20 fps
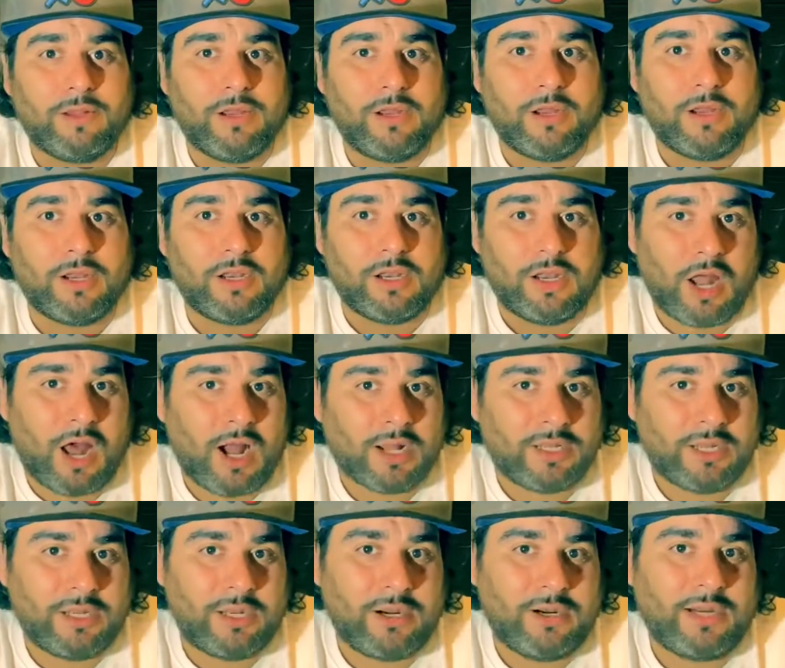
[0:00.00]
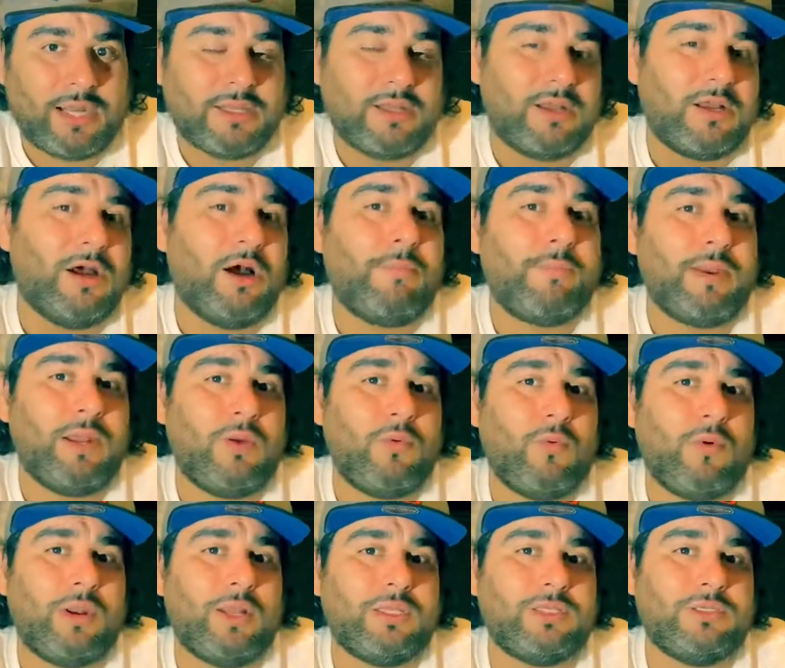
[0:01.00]
locked in there that the company
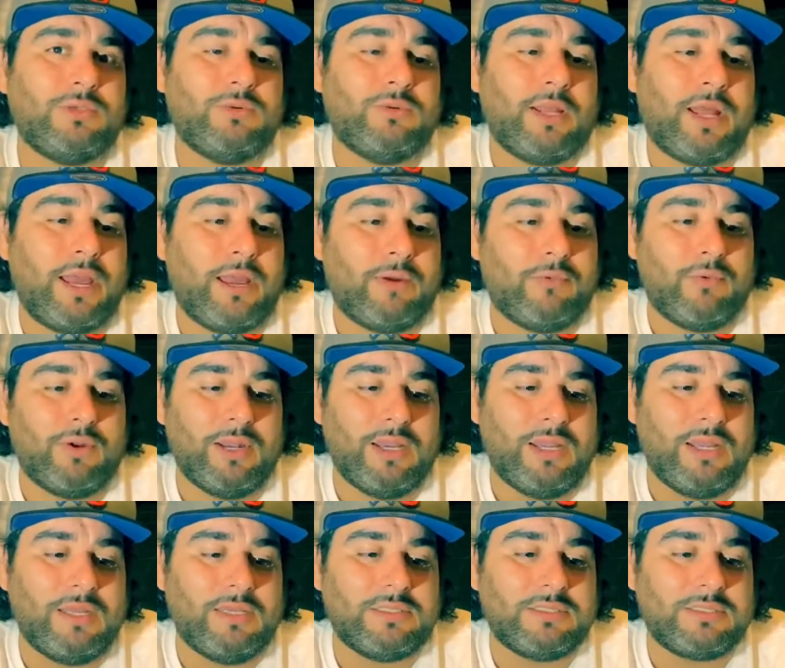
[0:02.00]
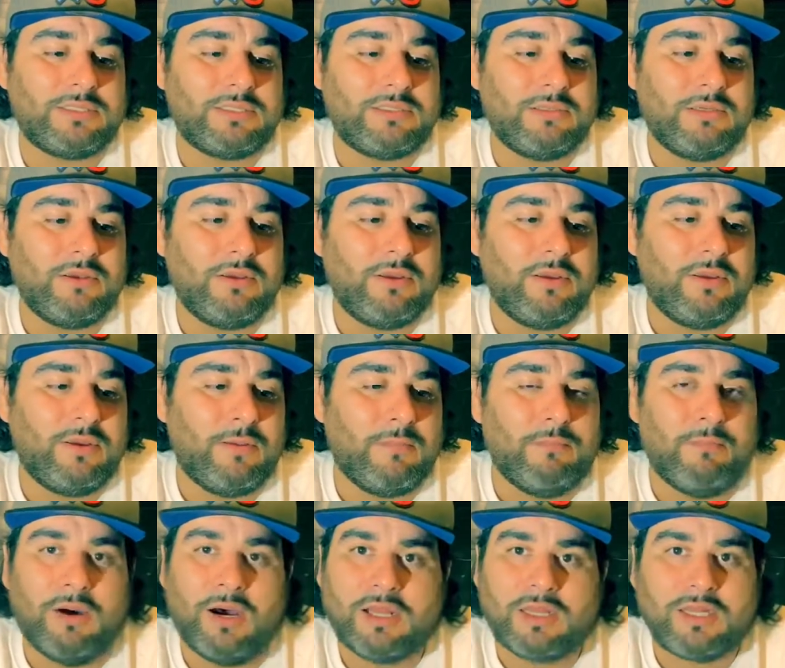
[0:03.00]
wanted to like release
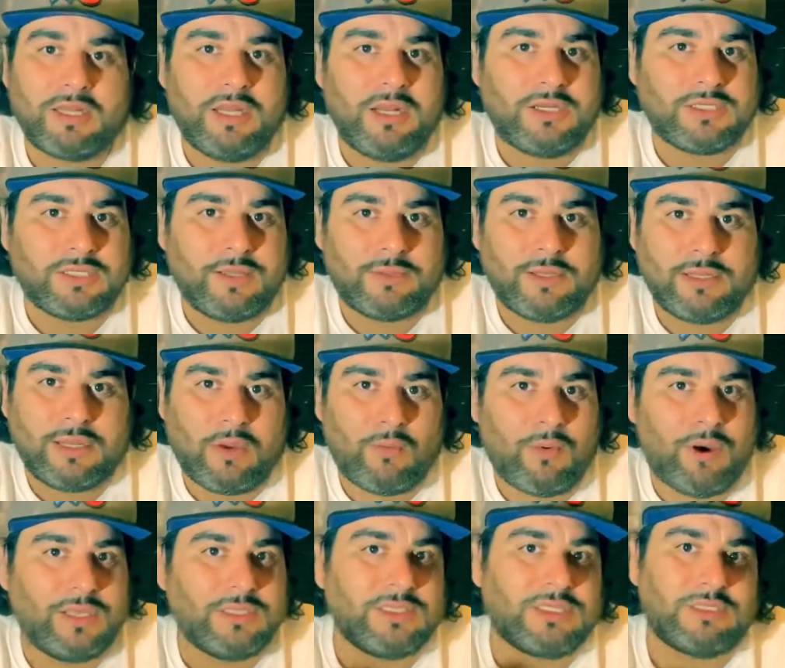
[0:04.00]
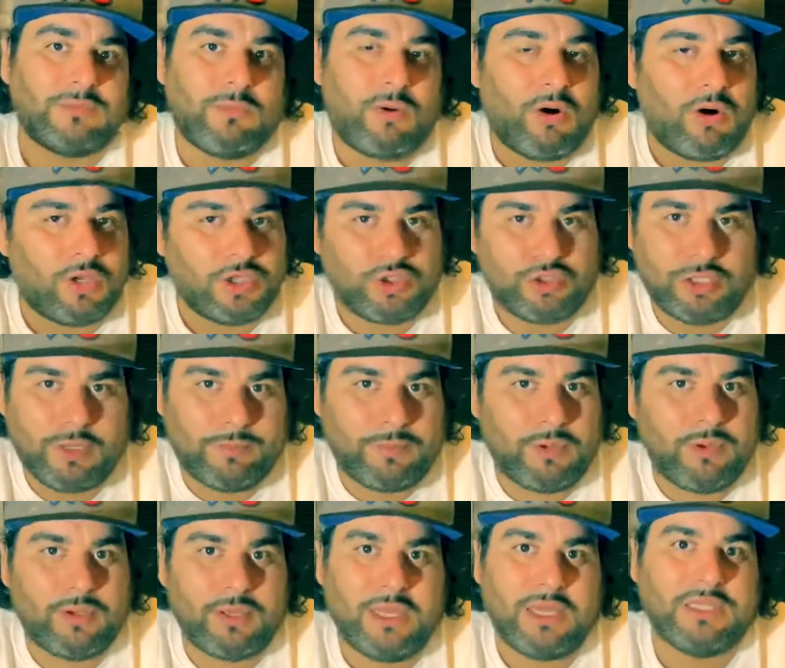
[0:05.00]
monthly or something. They wanted to small drip
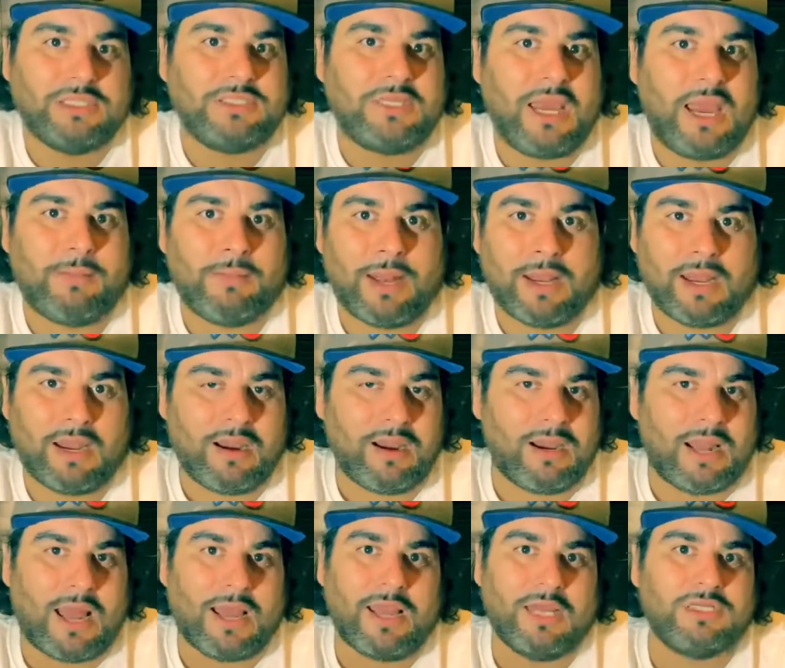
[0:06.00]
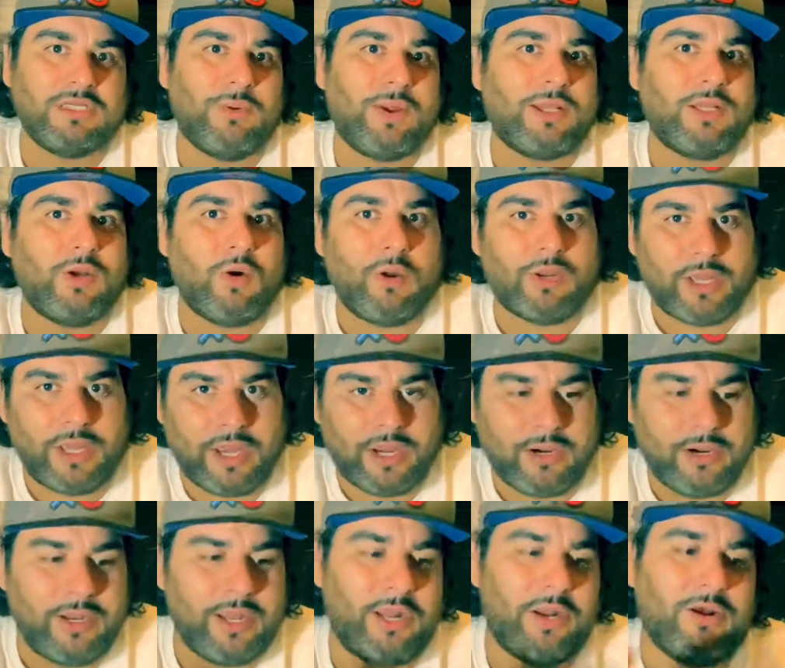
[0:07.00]
you each game. Like, I guess you had to go on the
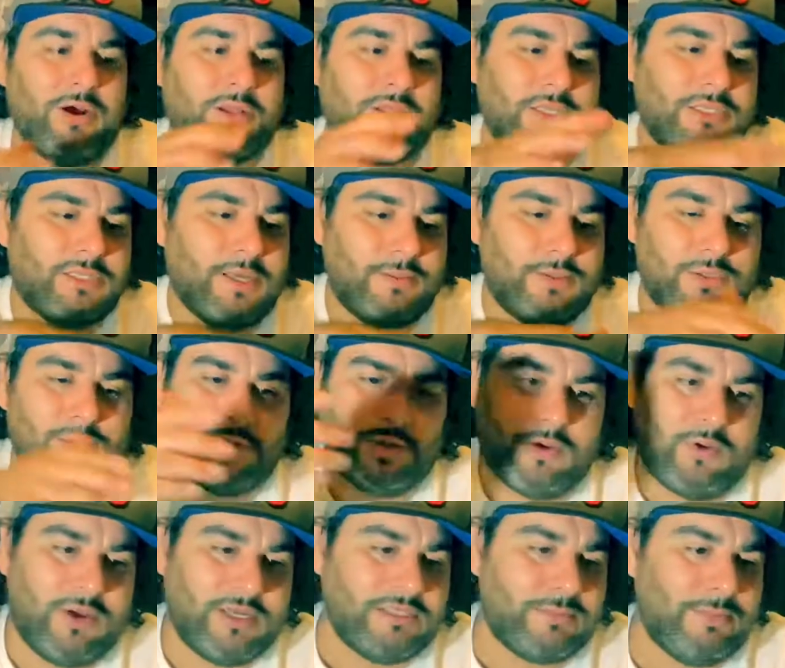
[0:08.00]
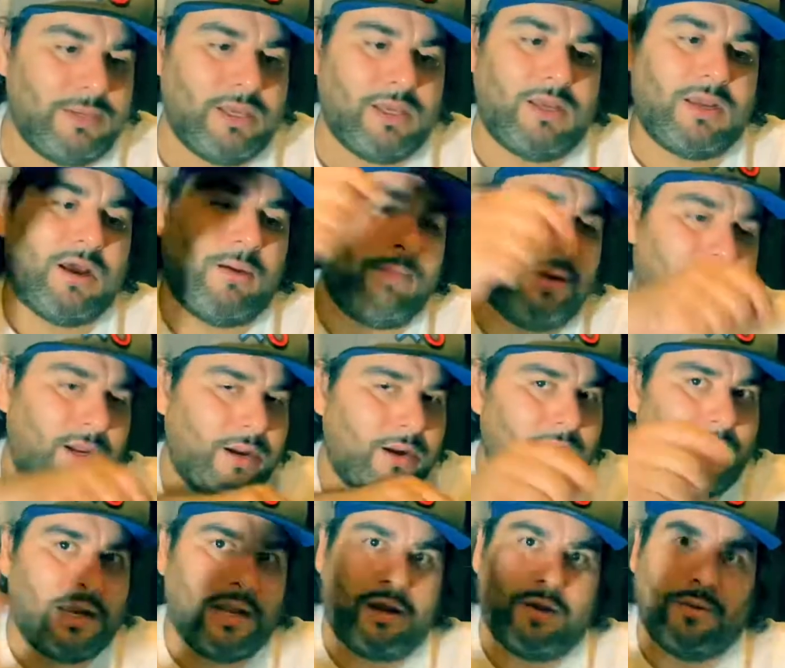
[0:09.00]
internet, hook this up to a USB, come in here,
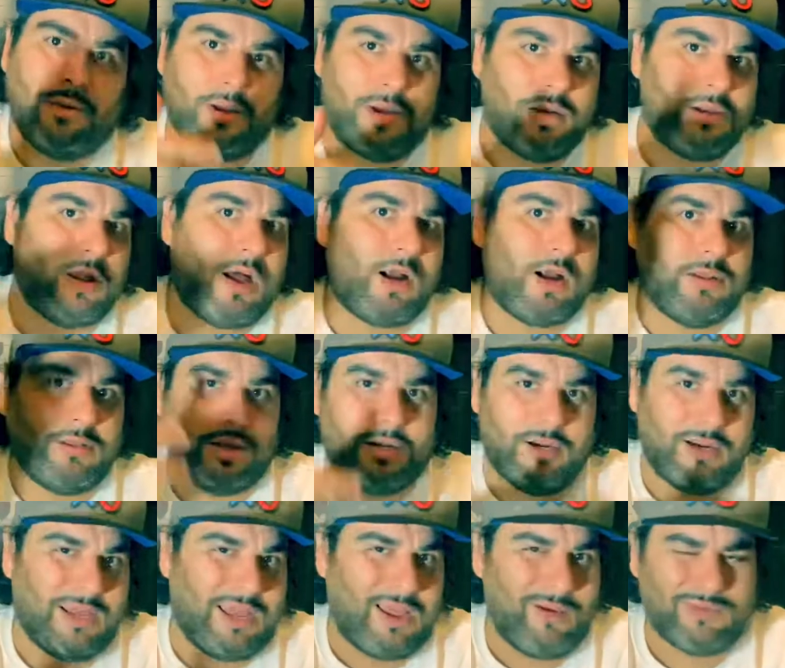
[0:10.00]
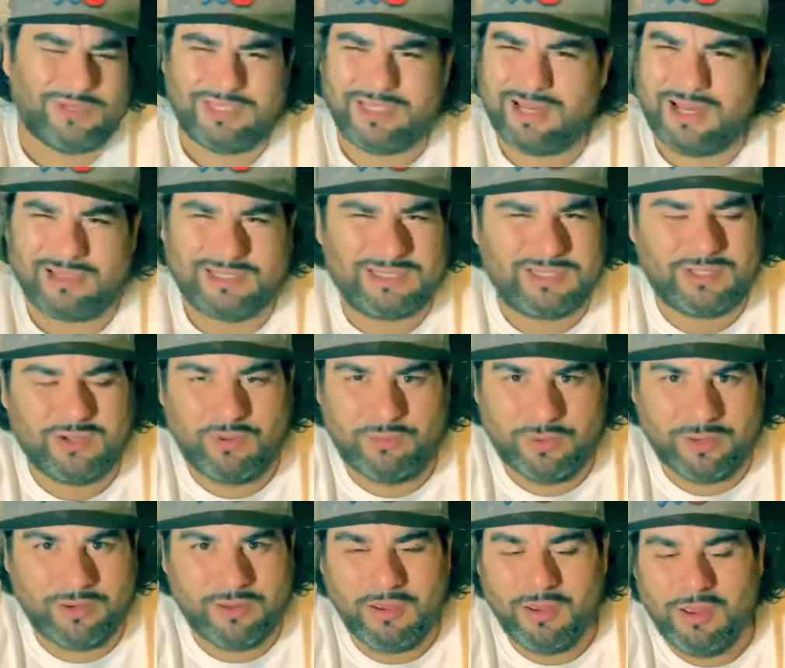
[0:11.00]
and it will unlock another game, which is kind of
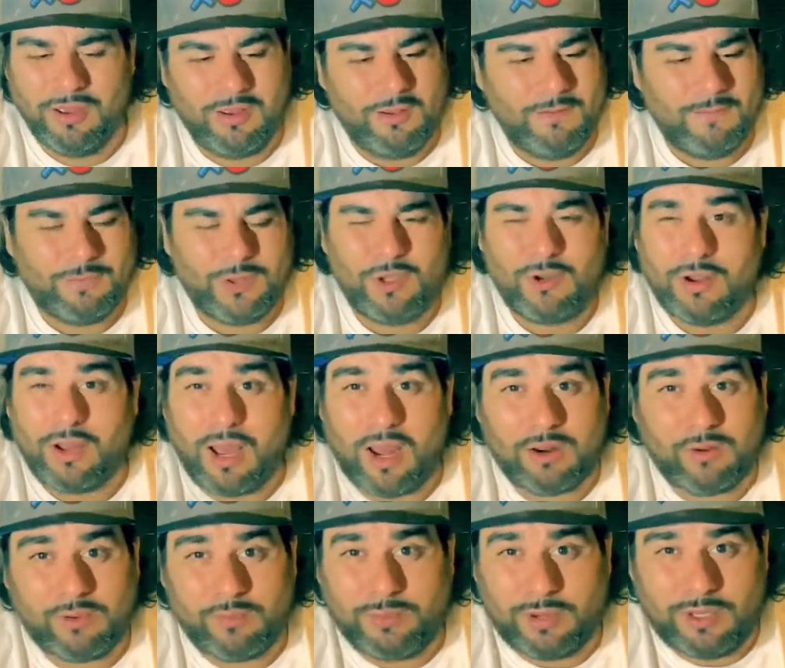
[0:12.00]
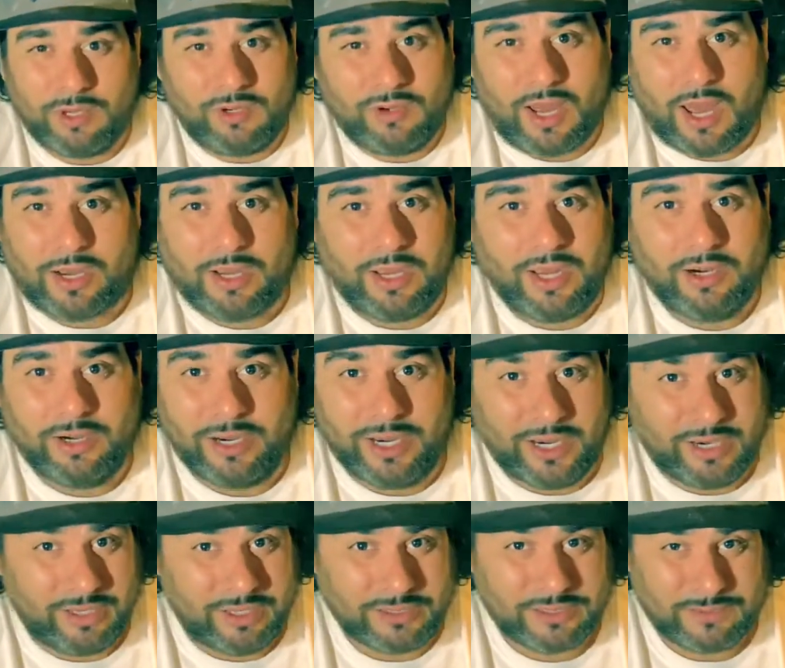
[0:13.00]
stupid. You know how to, but you know how the internet
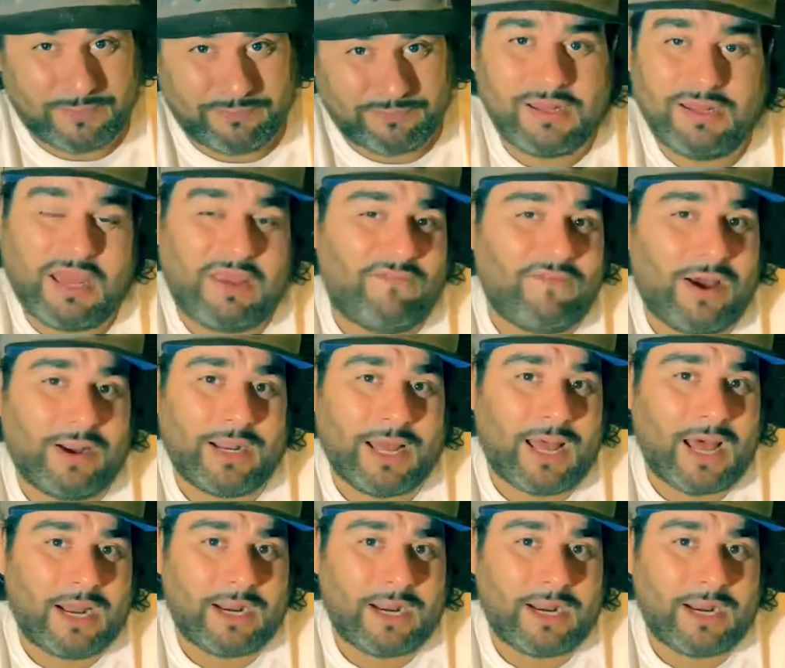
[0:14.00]
is. They found out how to